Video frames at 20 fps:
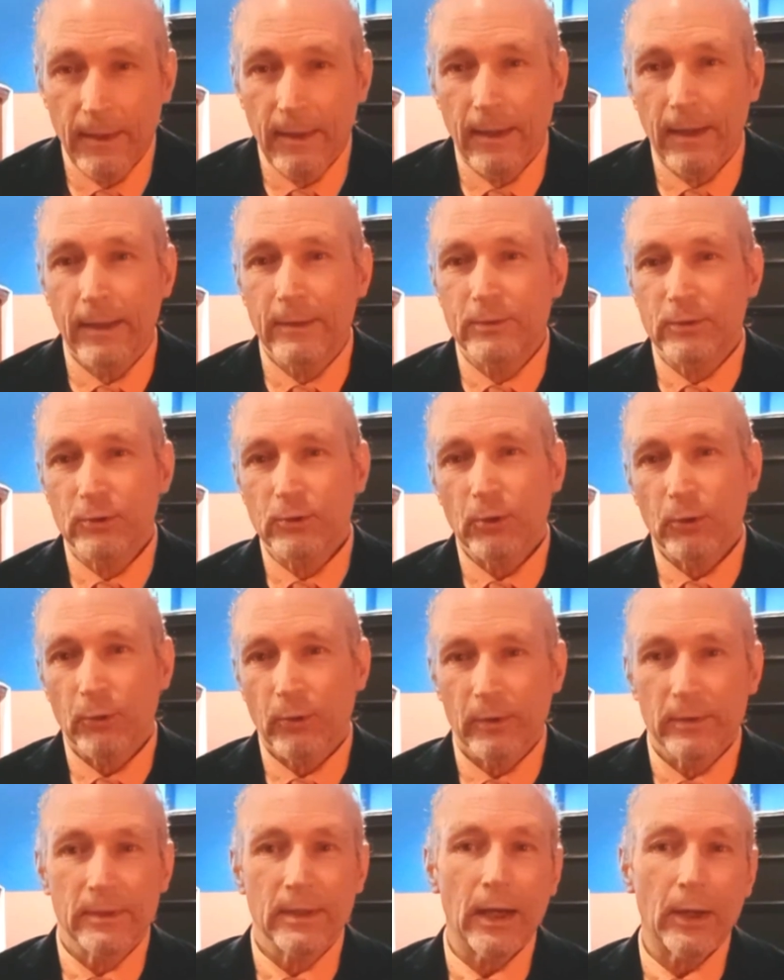And
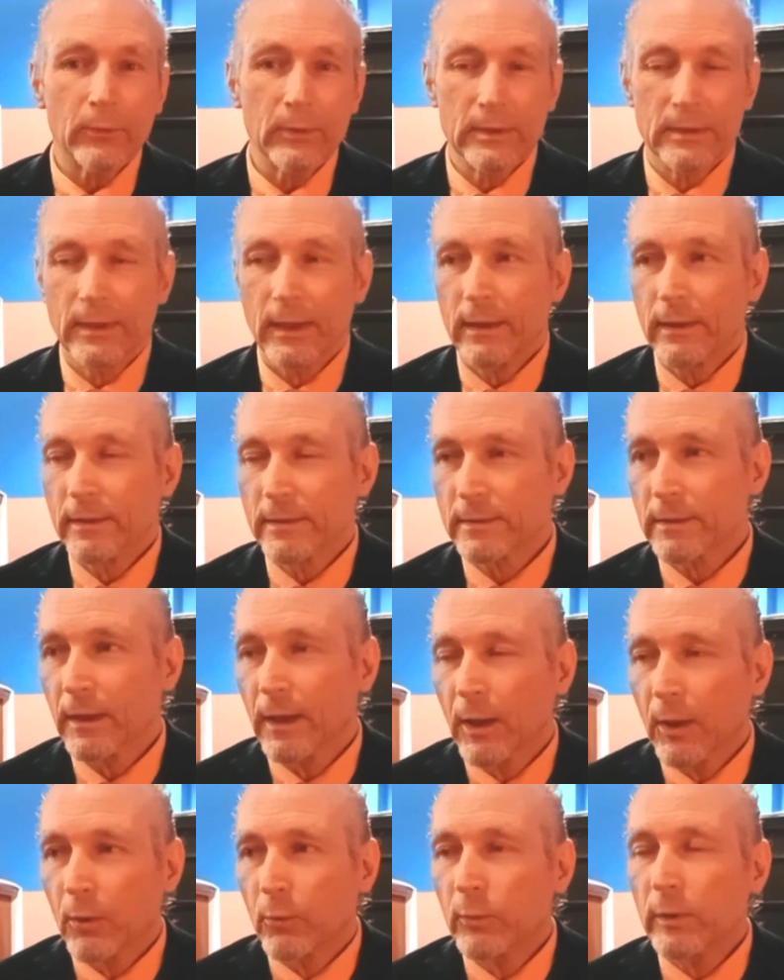nowadays,
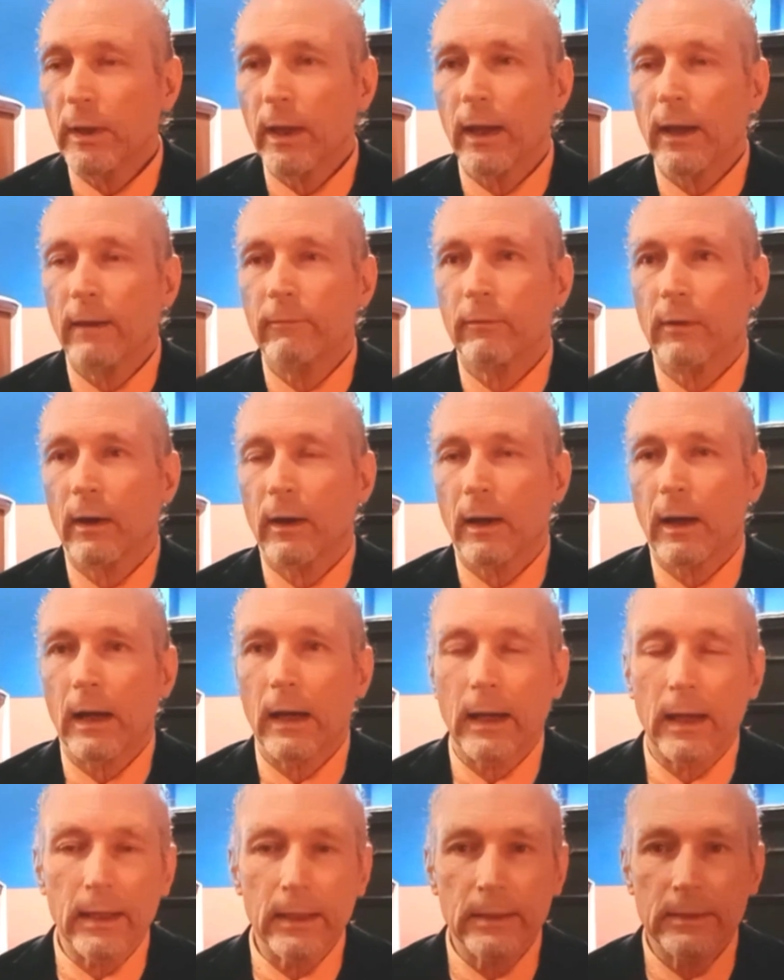we have a
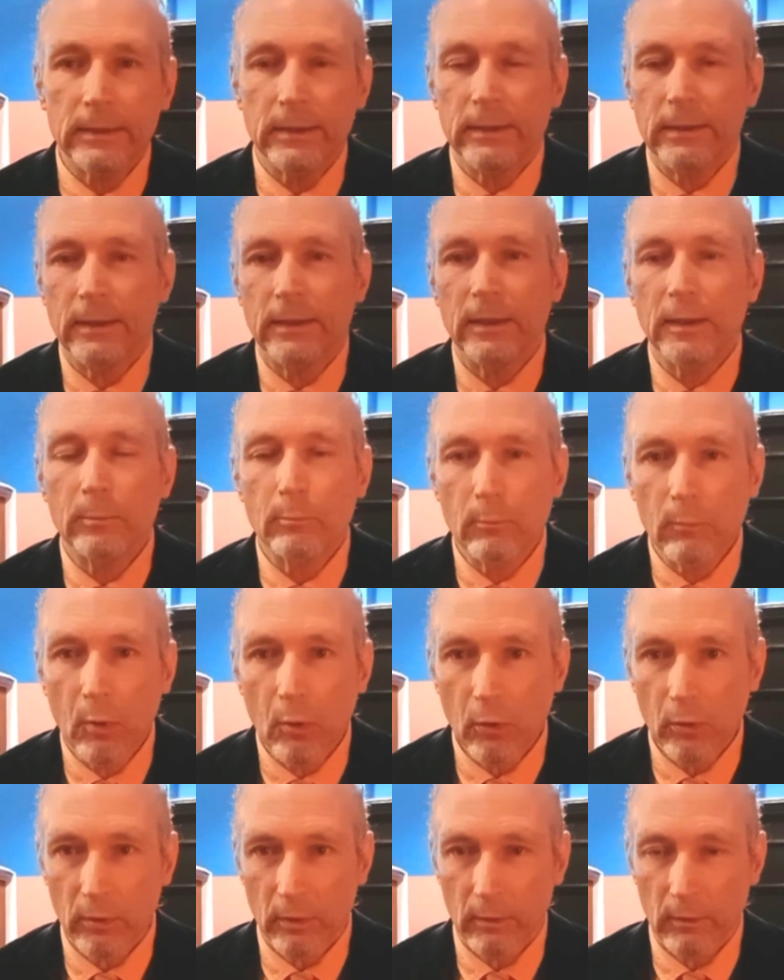highly
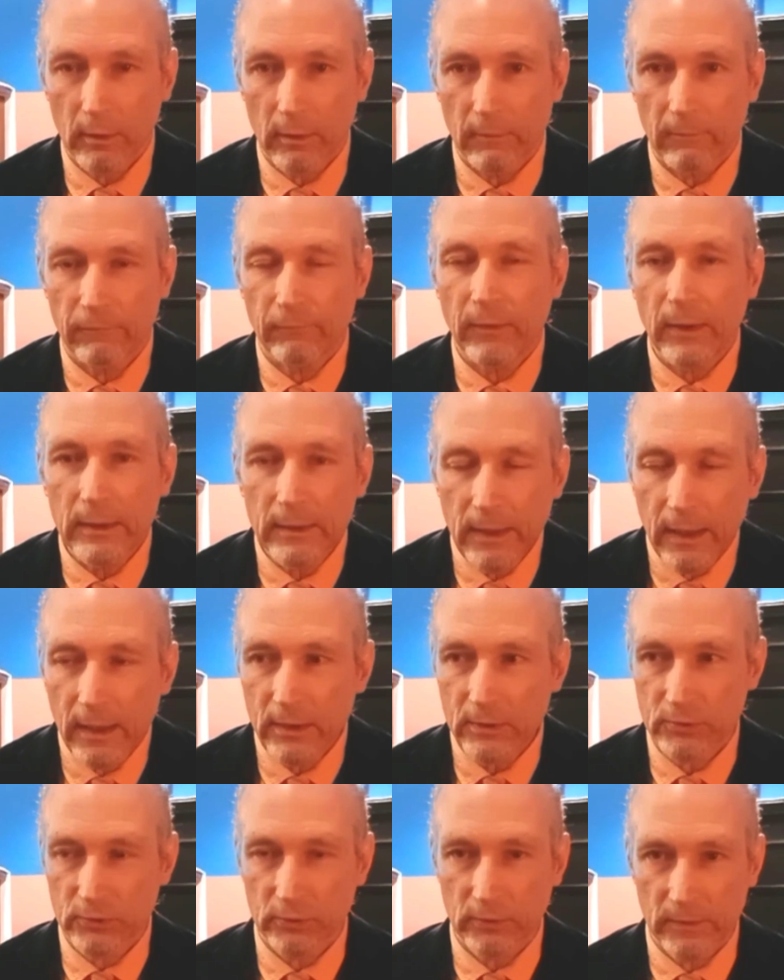immoral
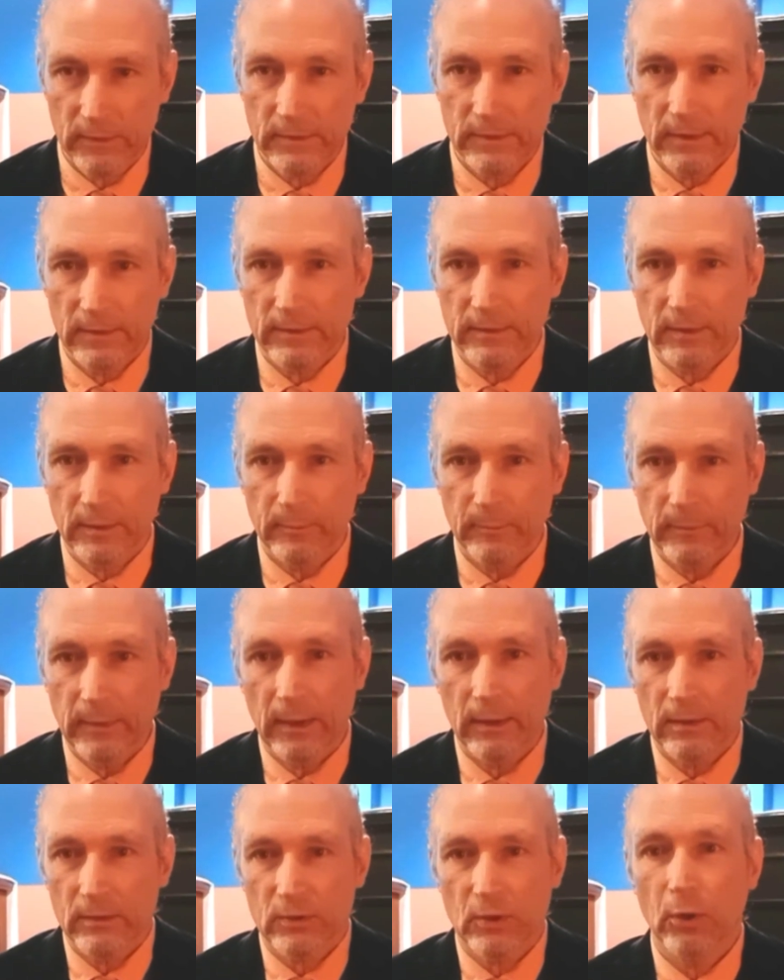financial system
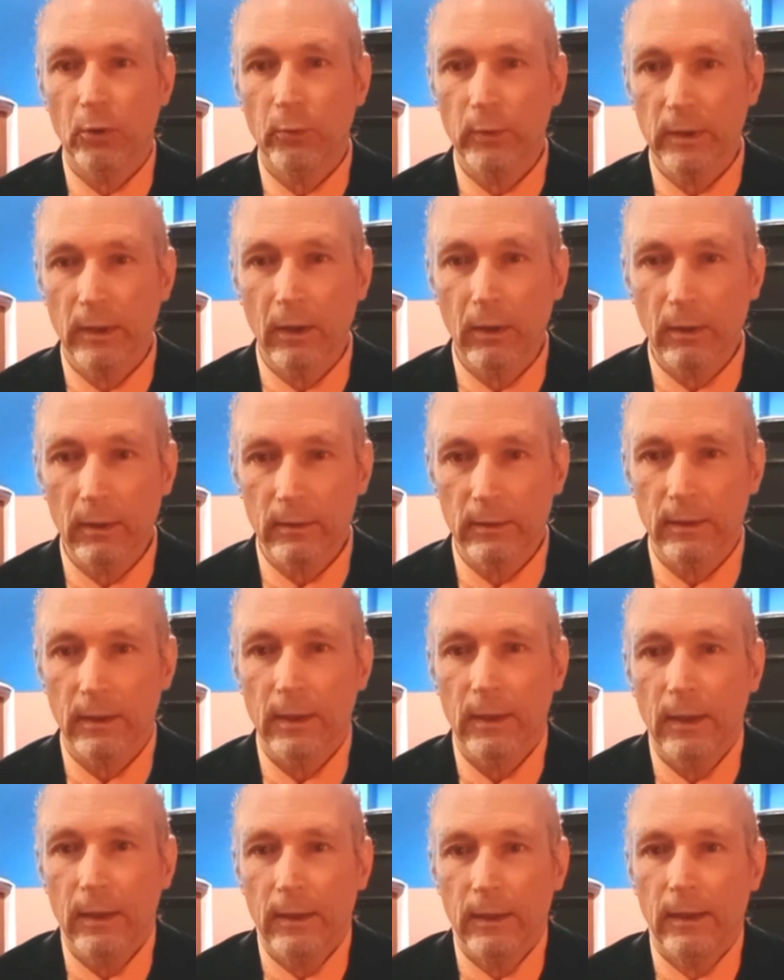that is going on
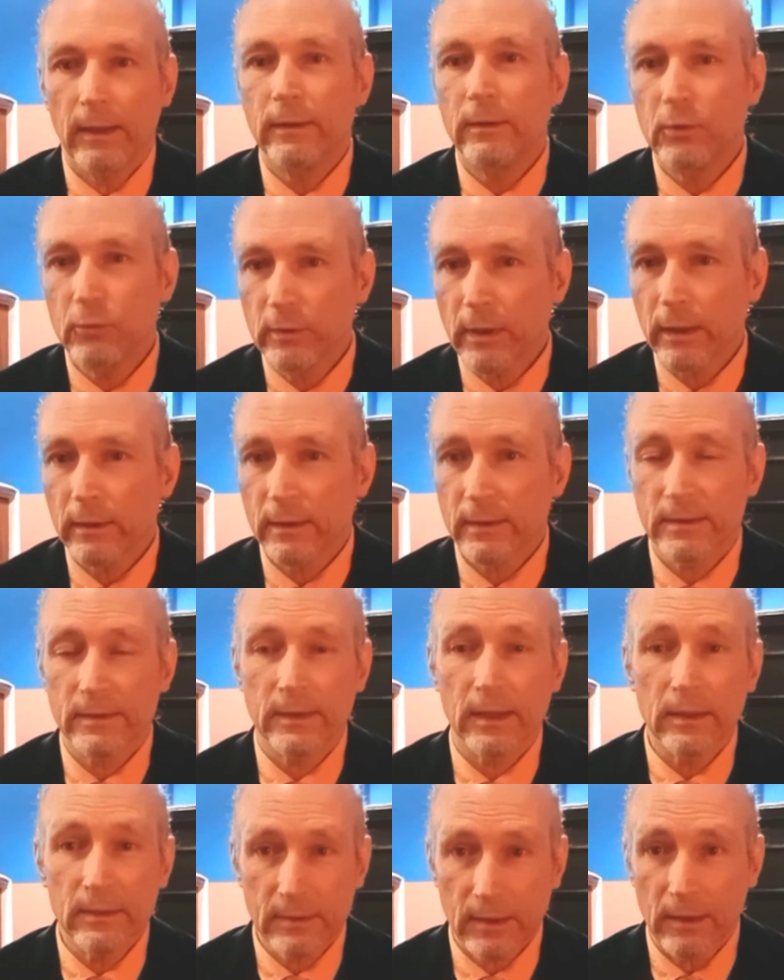in the United
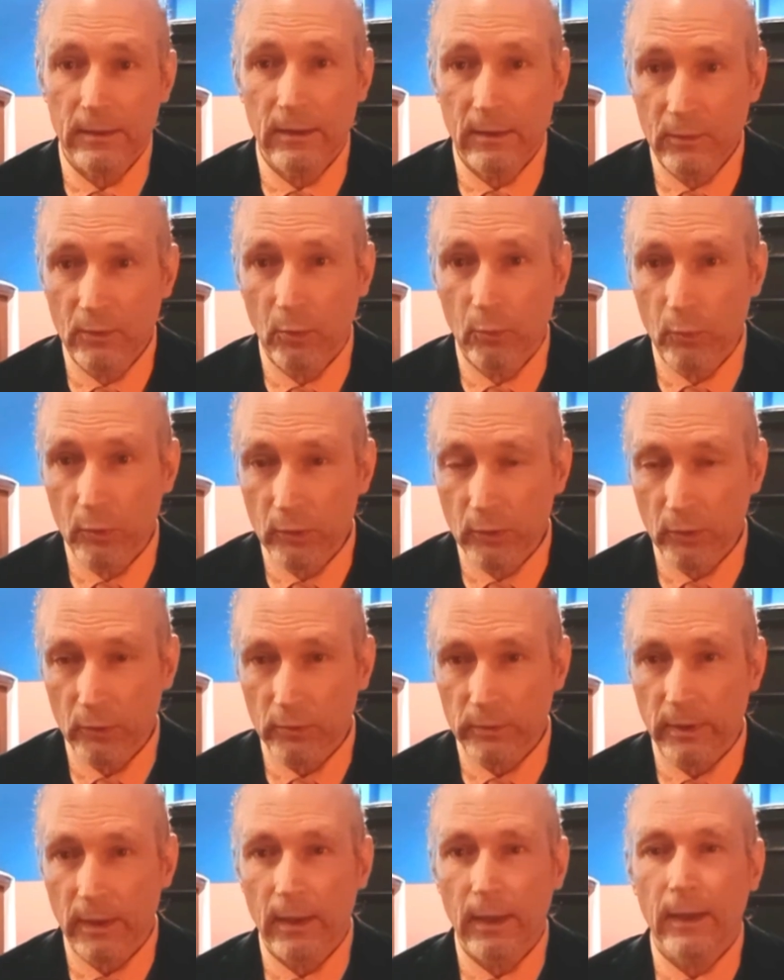States and in the
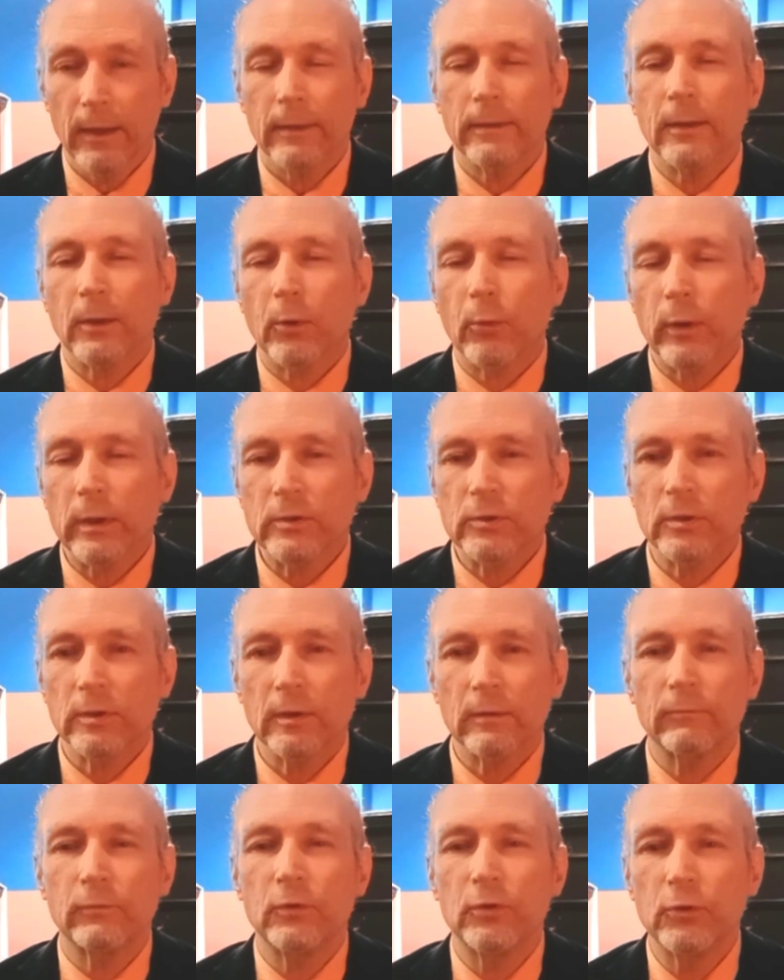world. The question
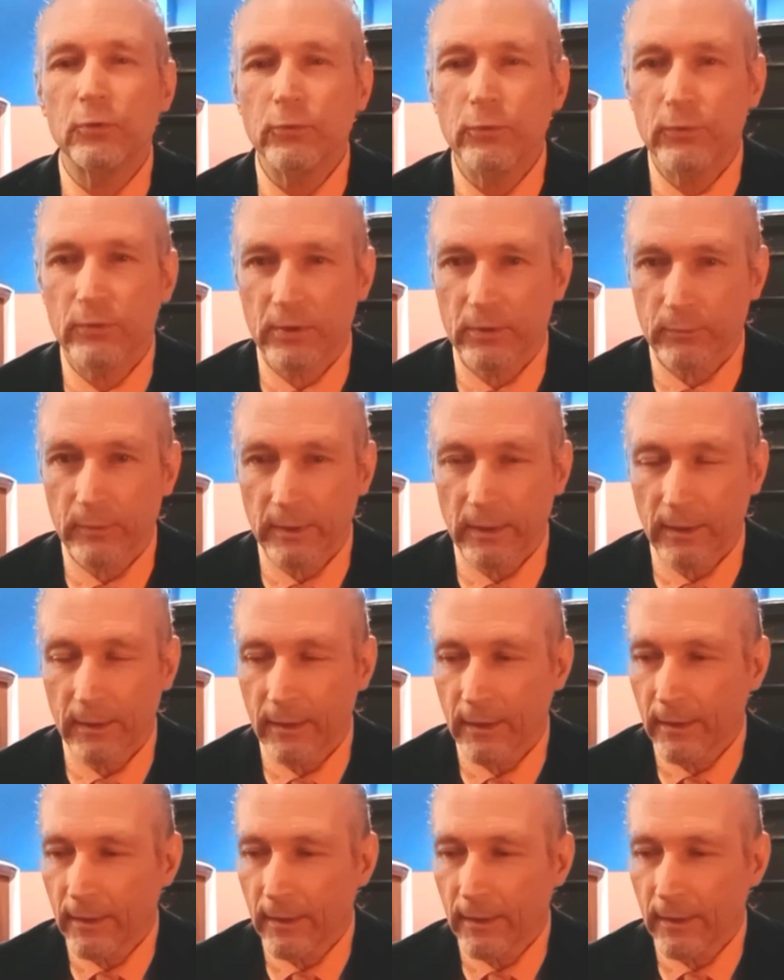of usury,